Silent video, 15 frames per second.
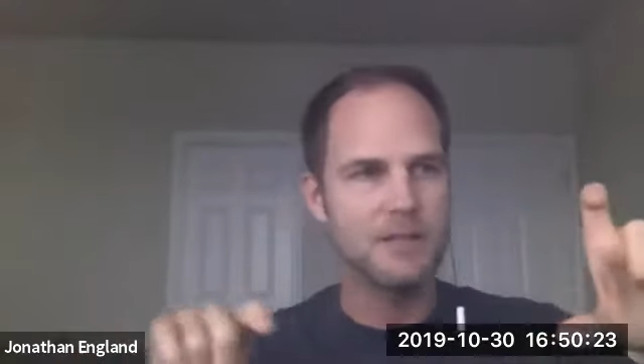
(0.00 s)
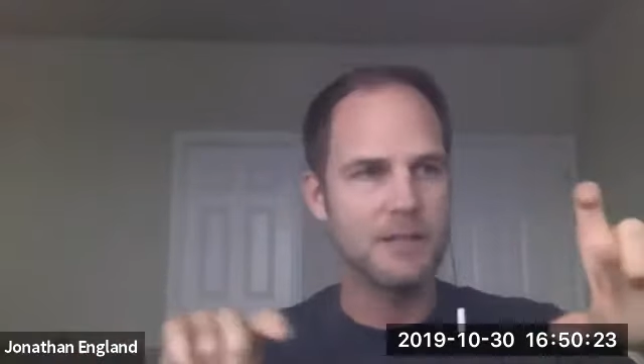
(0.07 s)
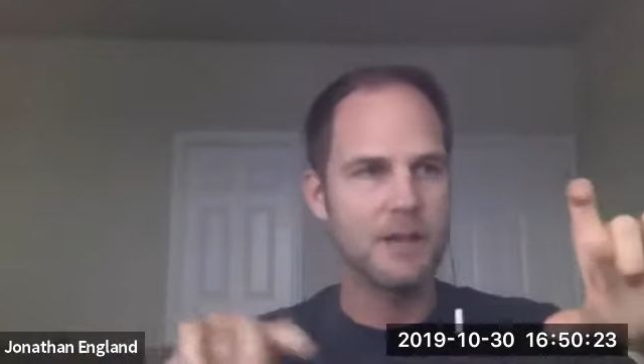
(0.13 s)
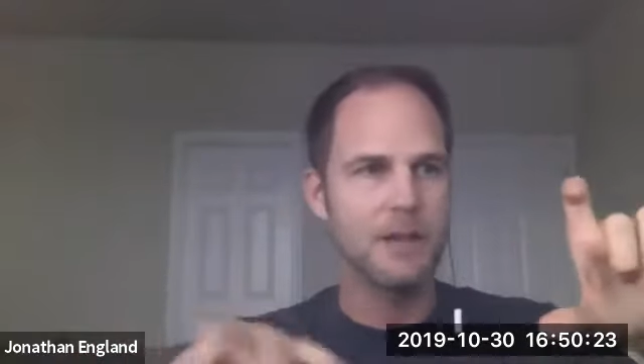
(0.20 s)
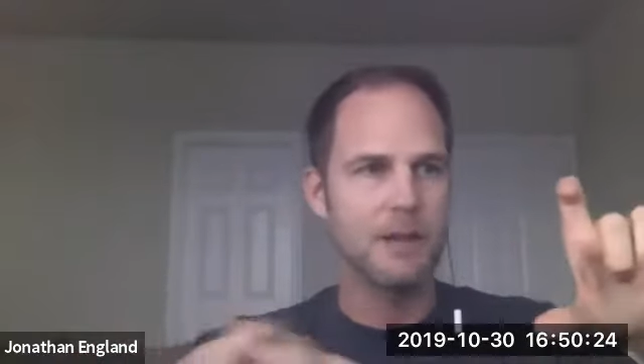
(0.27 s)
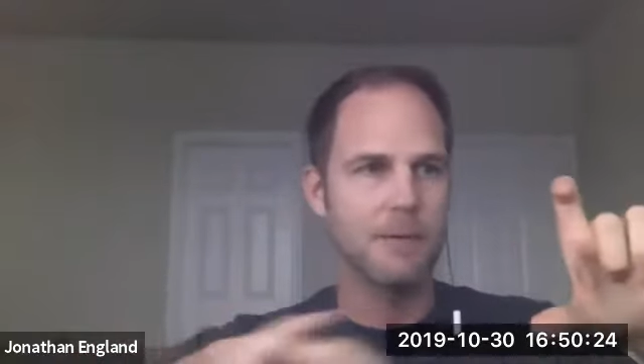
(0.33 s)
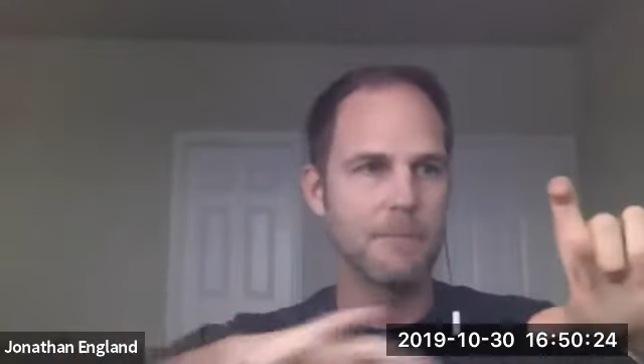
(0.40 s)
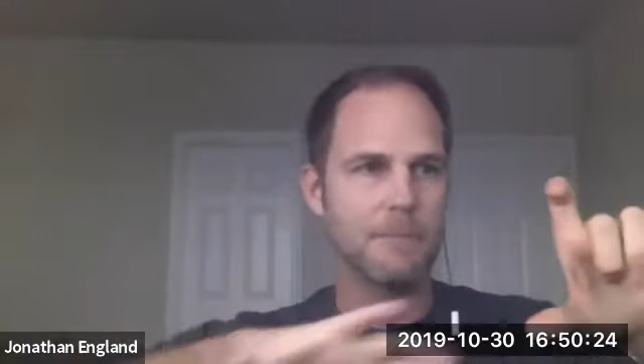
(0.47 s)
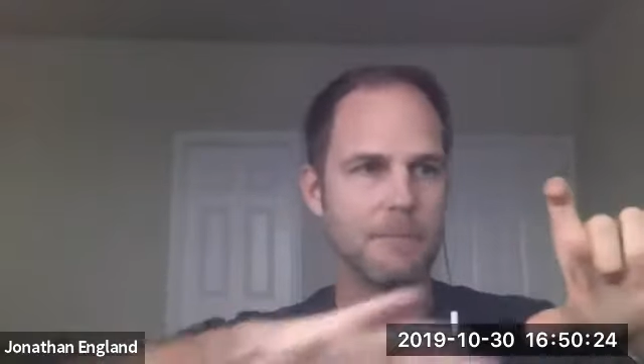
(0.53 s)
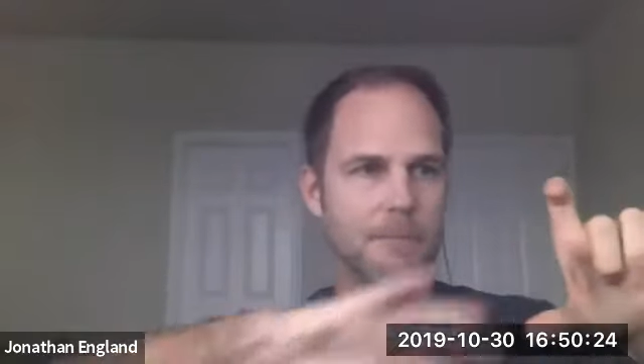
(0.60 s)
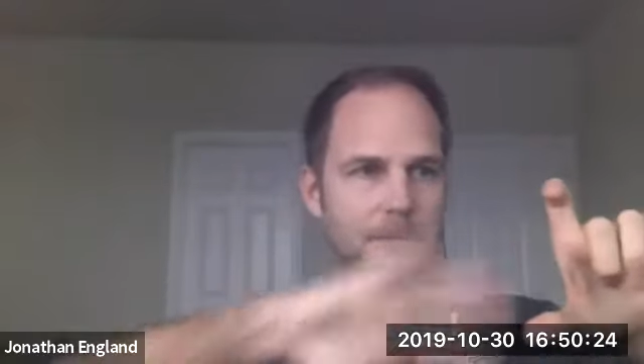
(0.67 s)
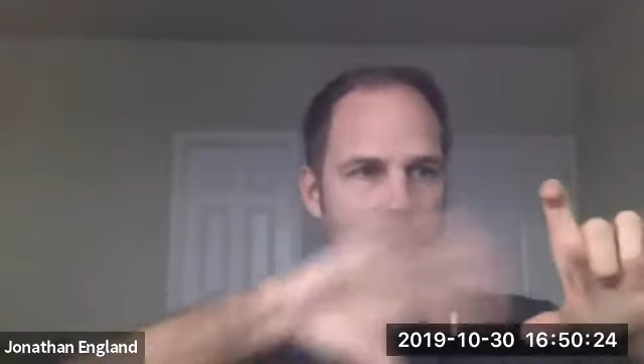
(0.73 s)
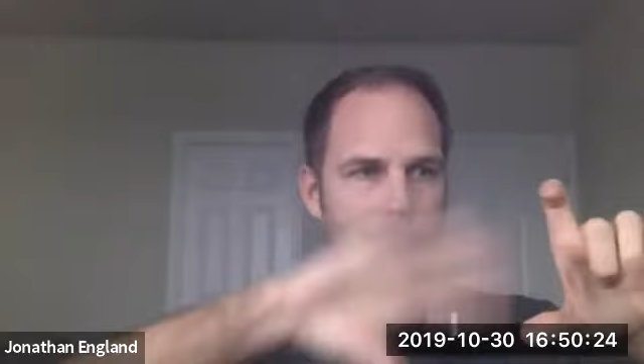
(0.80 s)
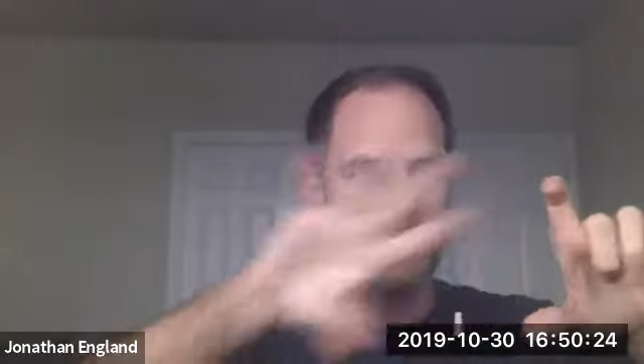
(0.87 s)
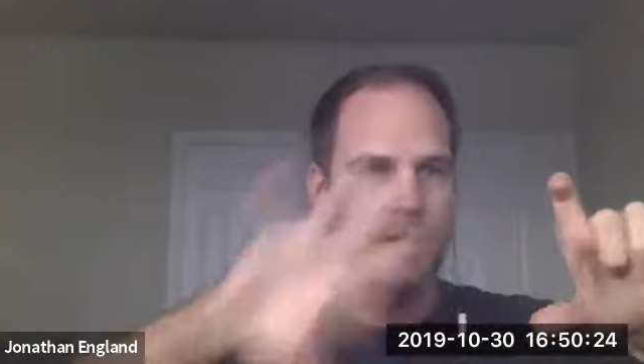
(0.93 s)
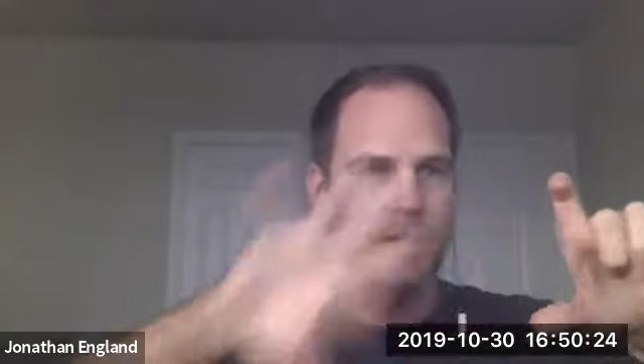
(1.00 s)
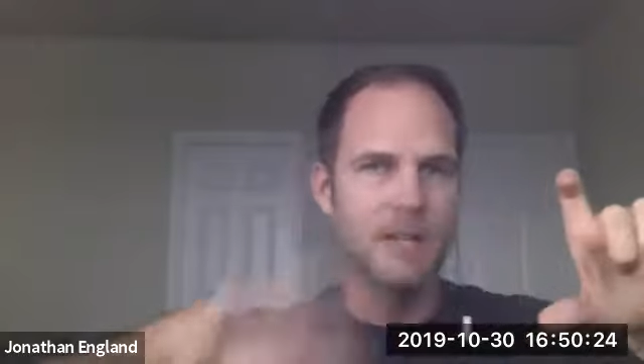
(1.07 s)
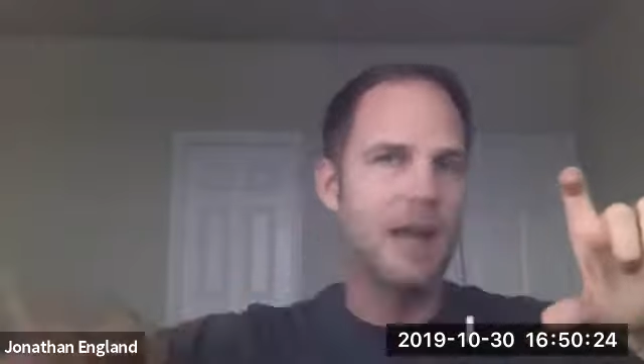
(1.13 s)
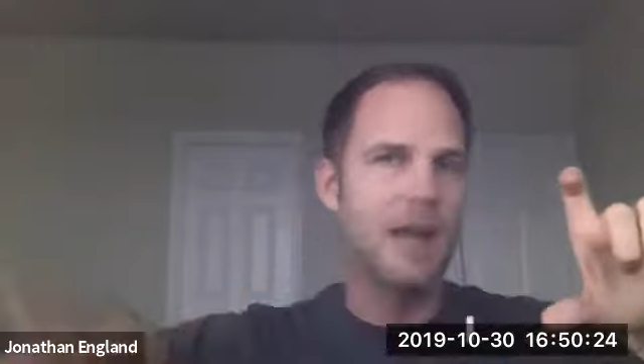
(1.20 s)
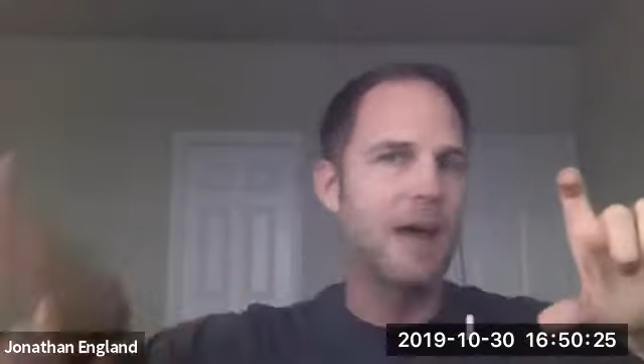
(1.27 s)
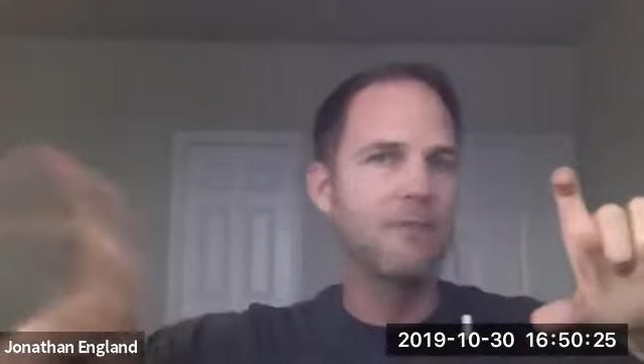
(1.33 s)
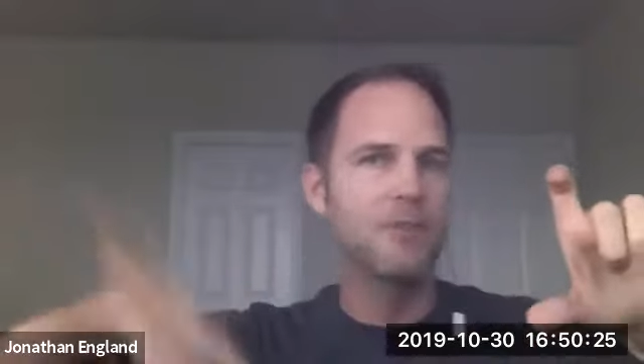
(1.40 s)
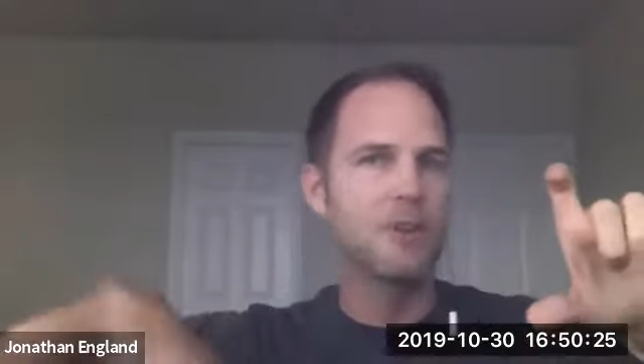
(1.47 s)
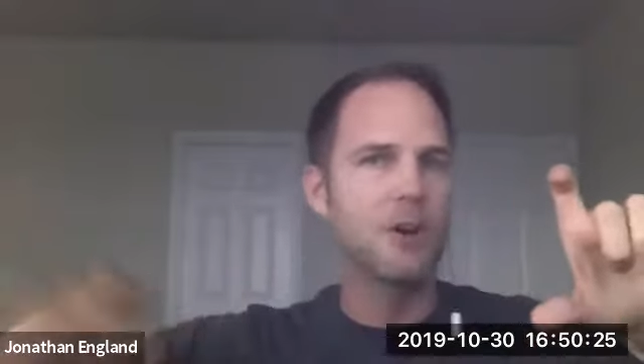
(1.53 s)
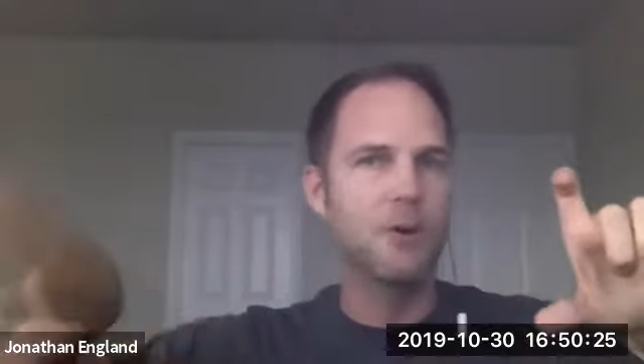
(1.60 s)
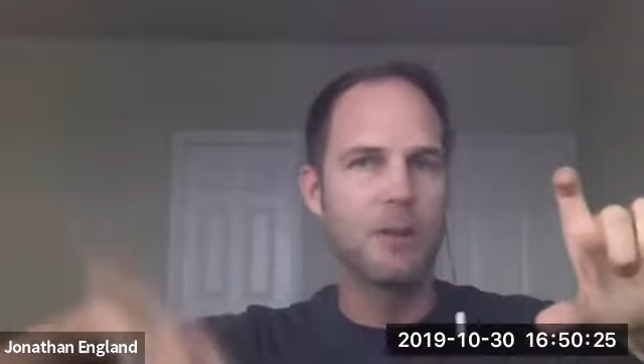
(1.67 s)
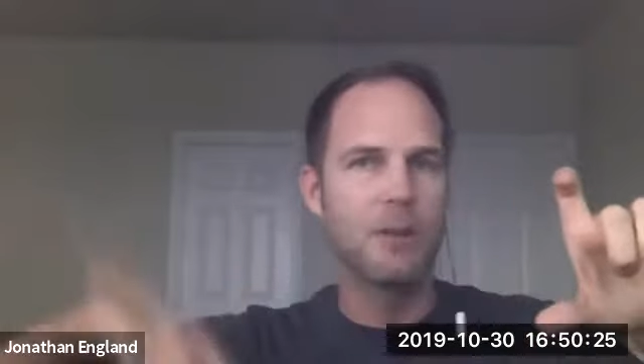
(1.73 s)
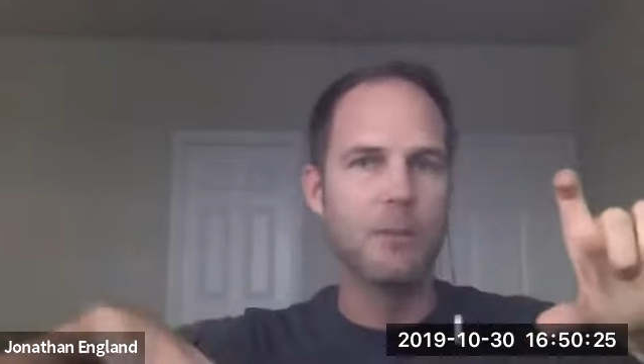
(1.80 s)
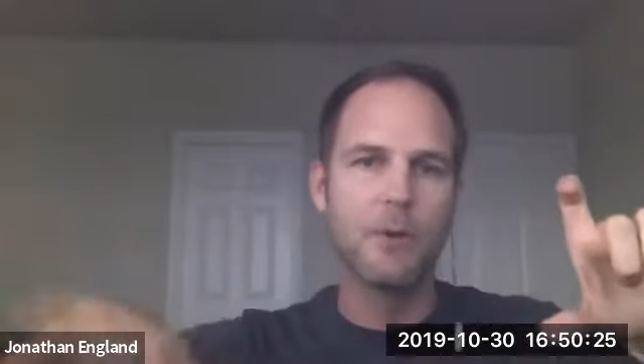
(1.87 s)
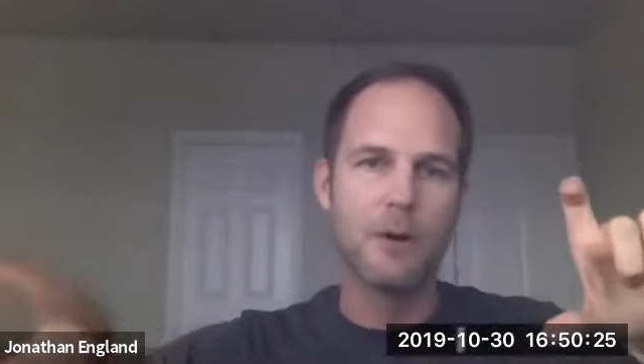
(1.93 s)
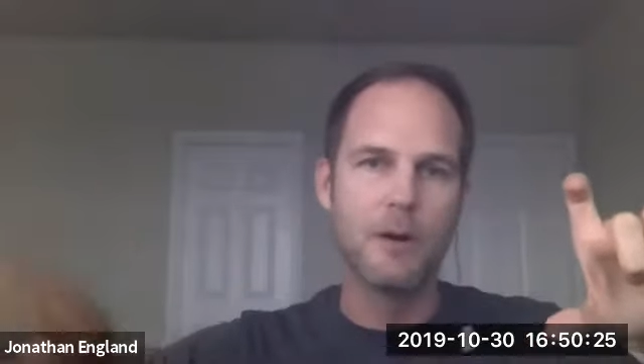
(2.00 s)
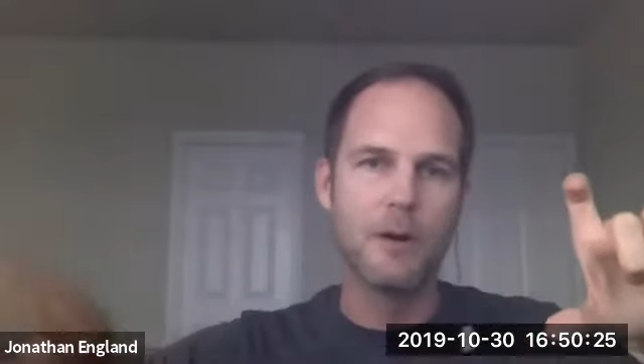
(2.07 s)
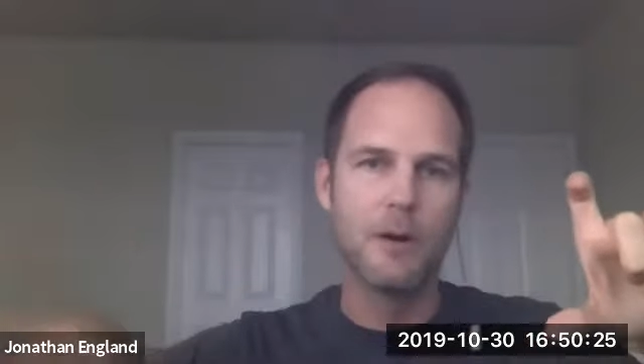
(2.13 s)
he didn't have the no anymore,